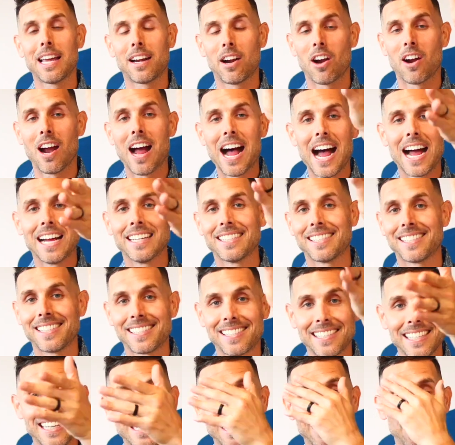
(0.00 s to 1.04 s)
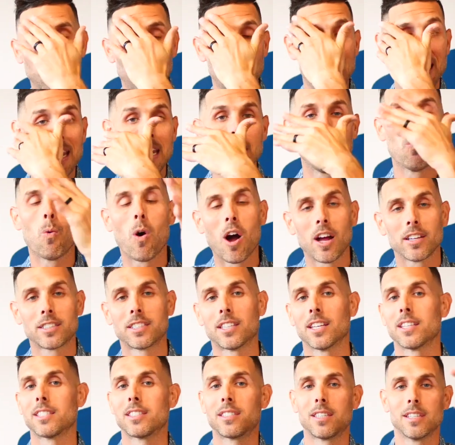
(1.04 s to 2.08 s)
our eyes see the way he wants
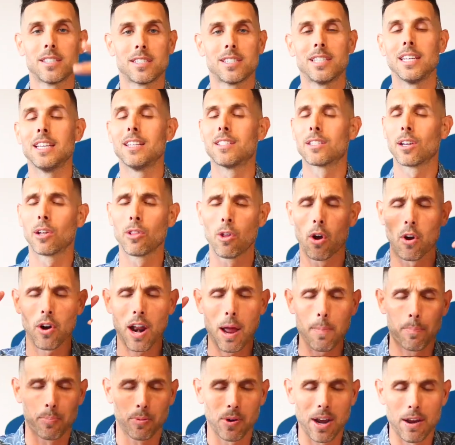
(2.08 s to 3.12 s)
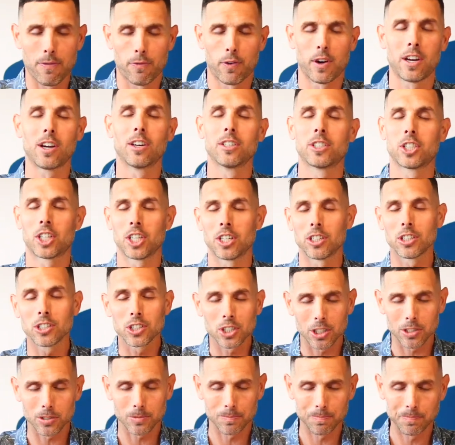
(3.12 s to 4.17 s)
us to see. So Lord, I pray for your church.